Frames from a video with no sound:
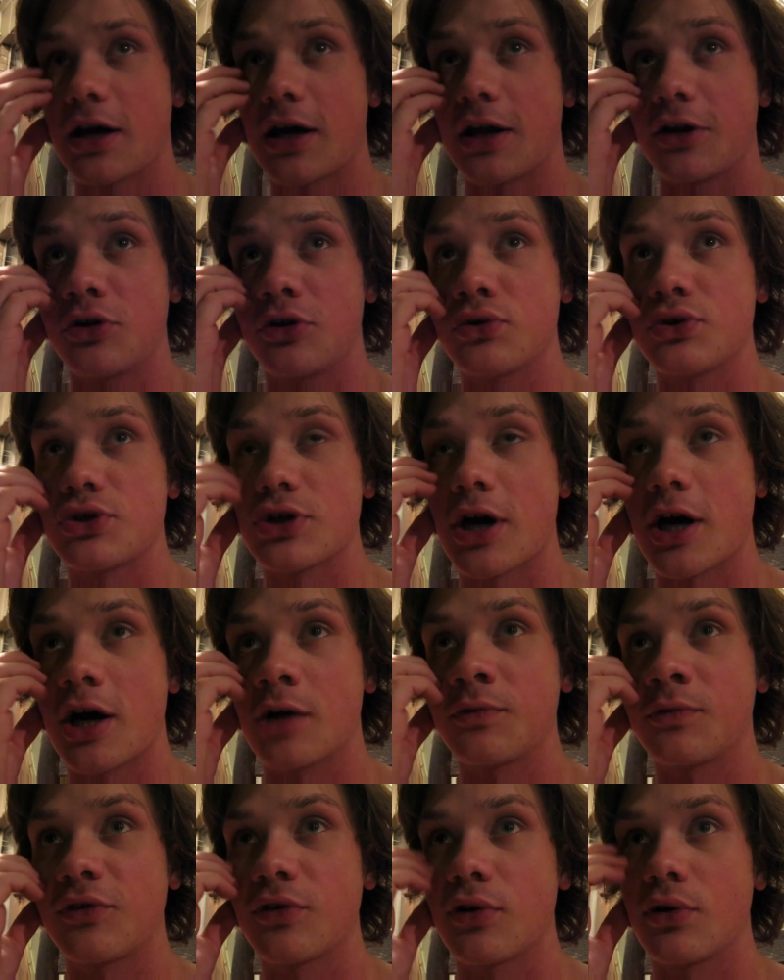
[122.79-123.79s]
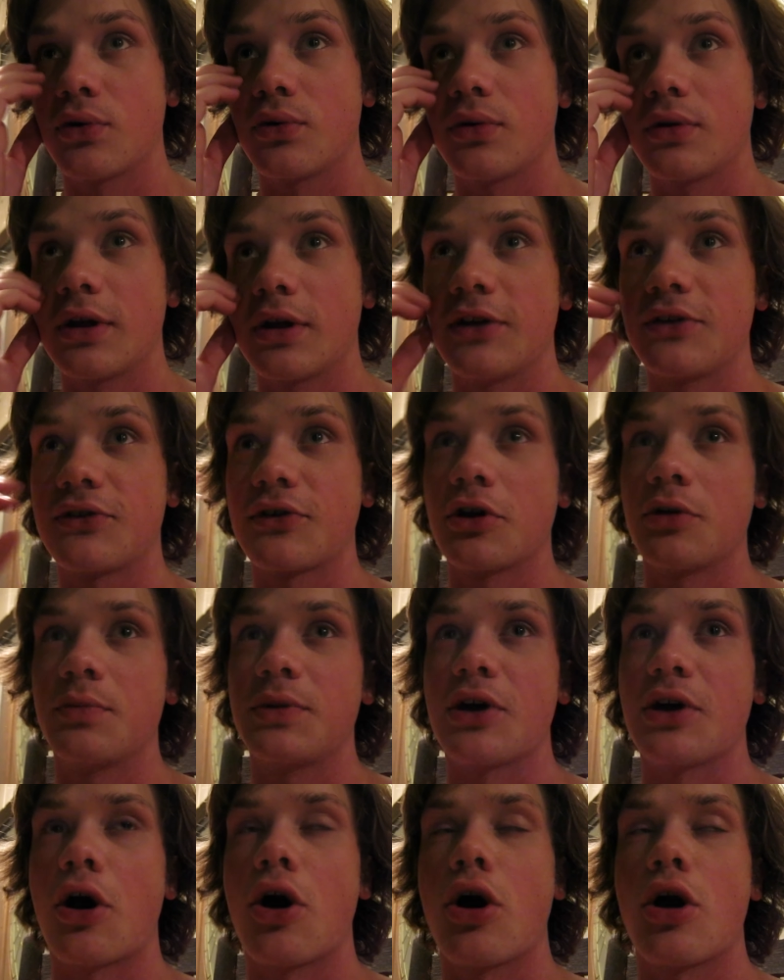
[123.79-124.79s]
Got a new job, so it's gonna
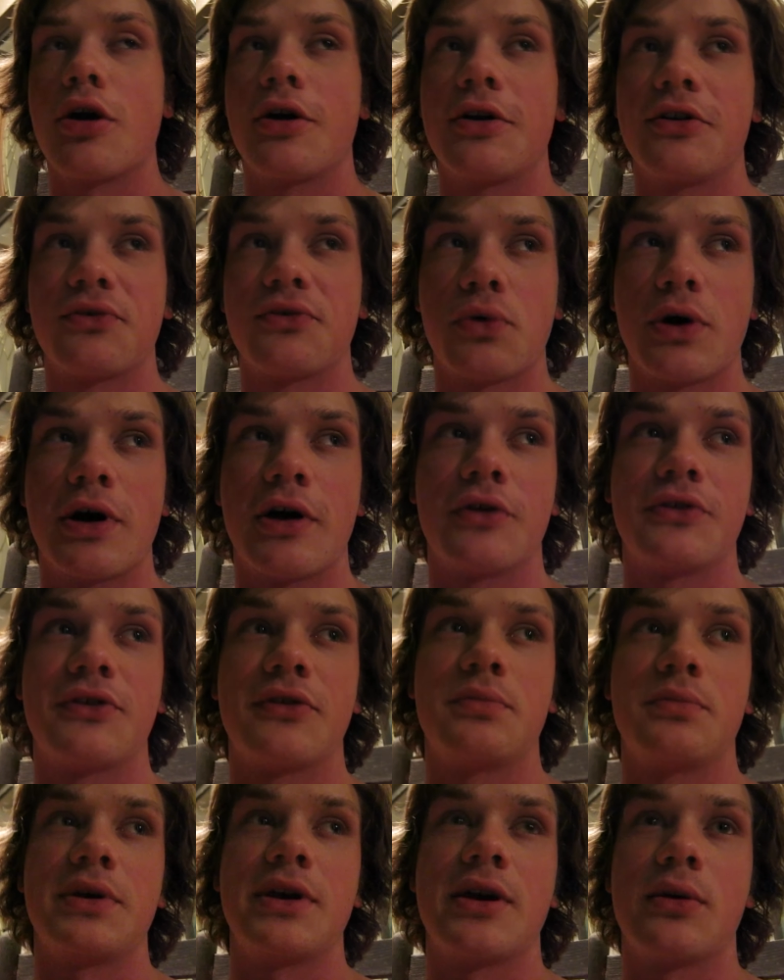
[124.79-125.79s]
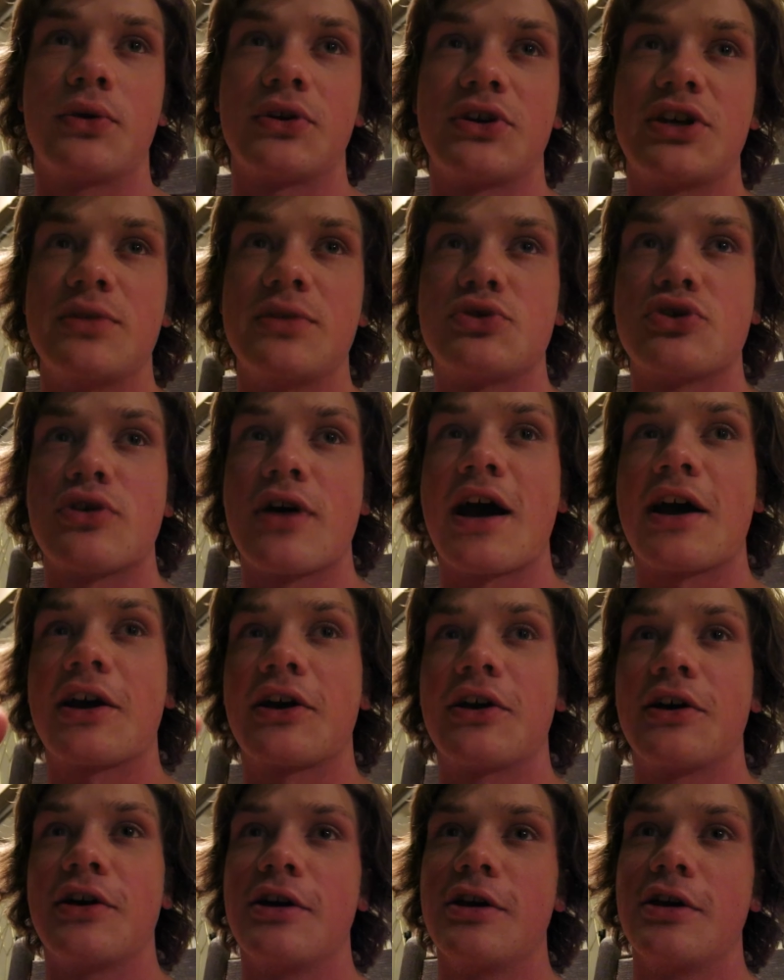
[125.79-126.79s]
be hard as well to be able to keep track
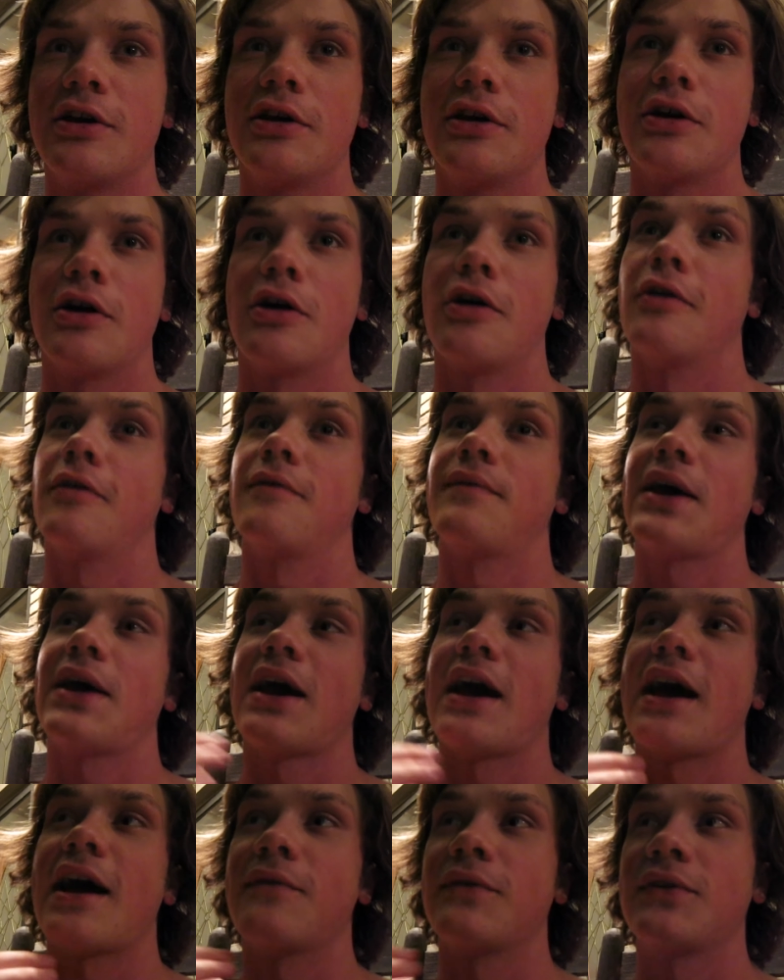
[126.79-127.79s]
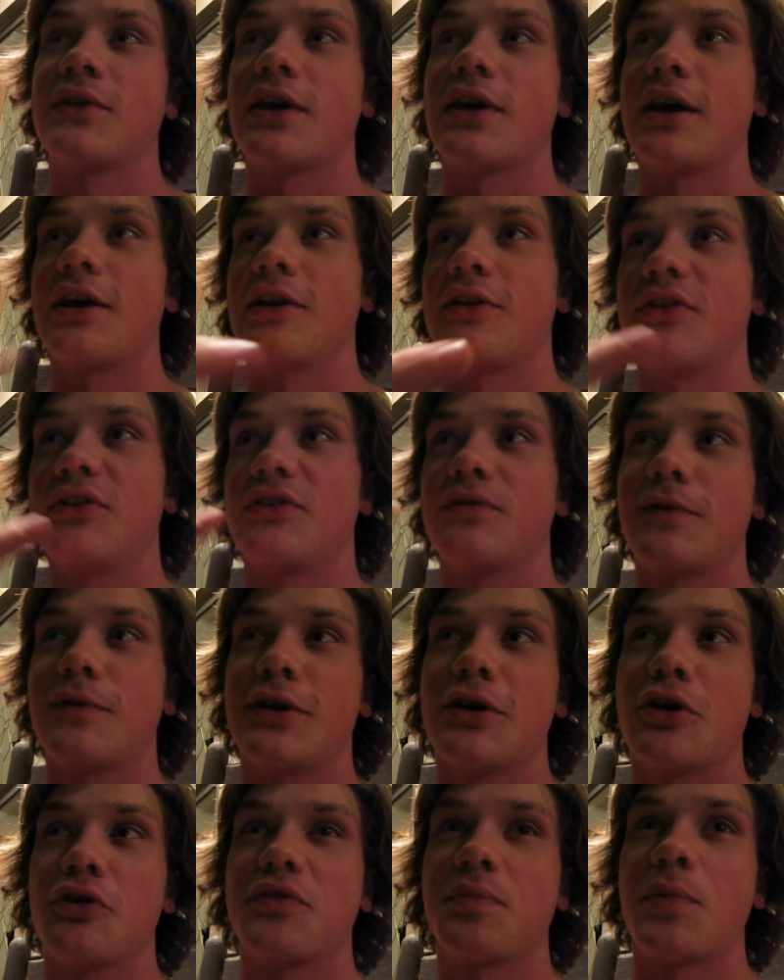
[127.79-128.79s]
of having to edit these
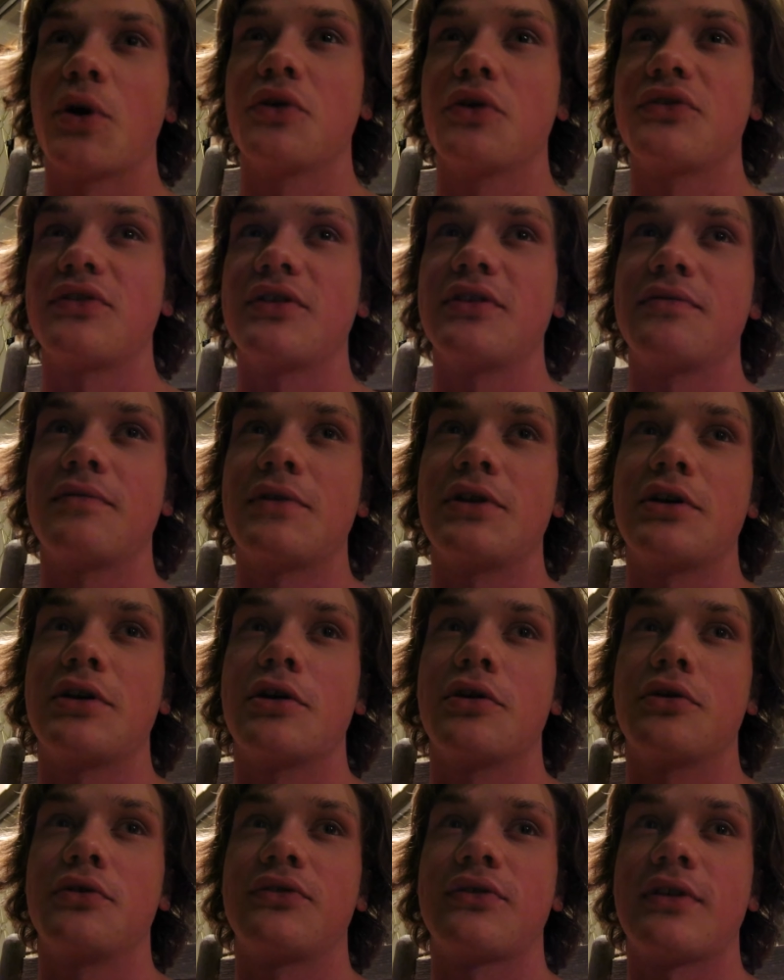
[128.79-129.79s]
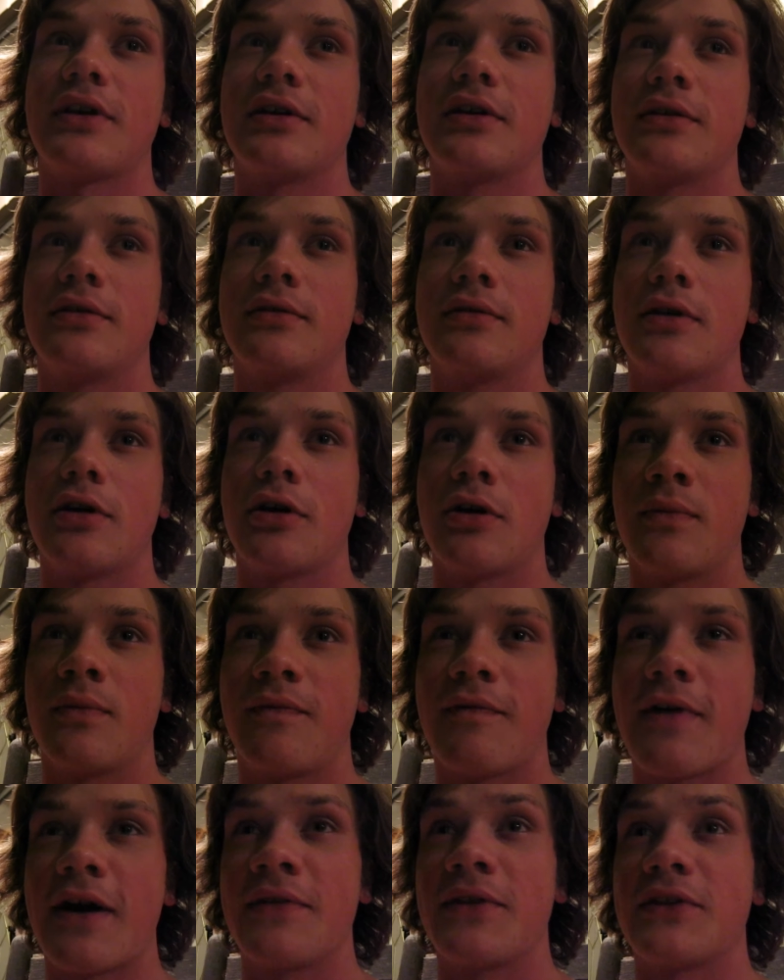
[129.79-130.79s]
videos, post these videos, and um,
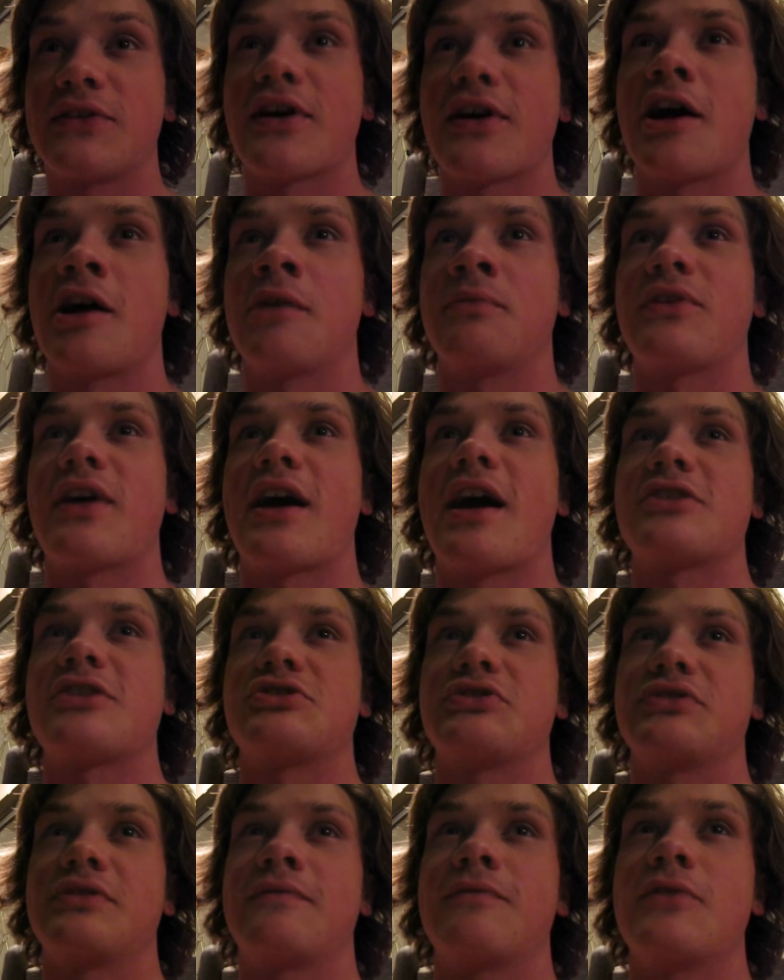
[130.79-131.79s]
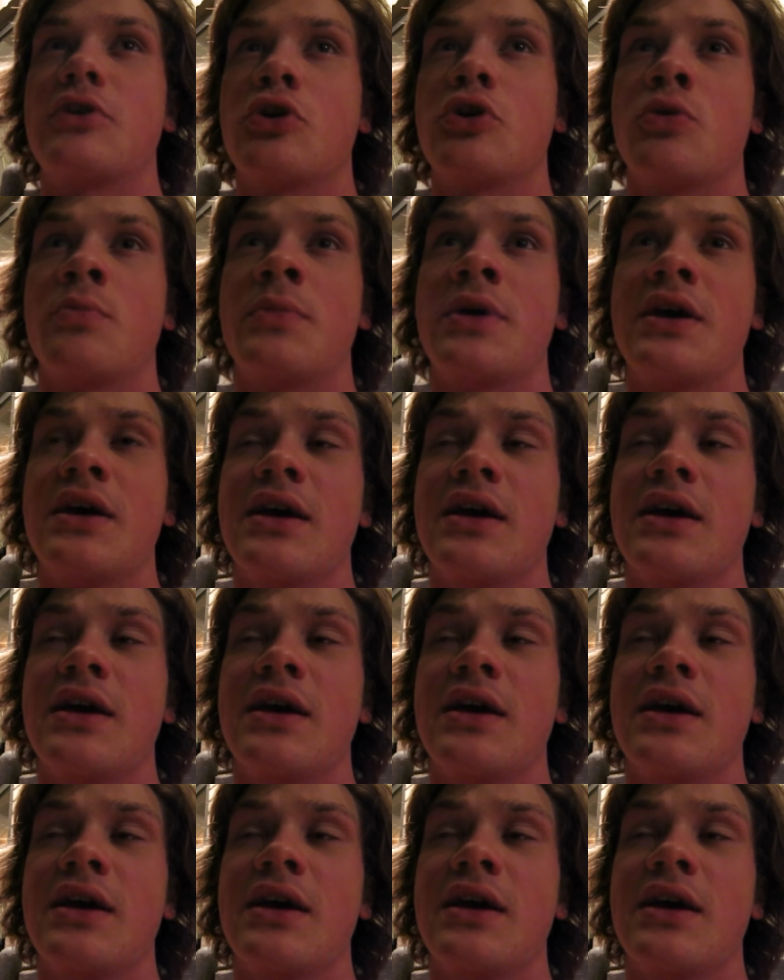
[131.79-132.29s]
find the time to actually film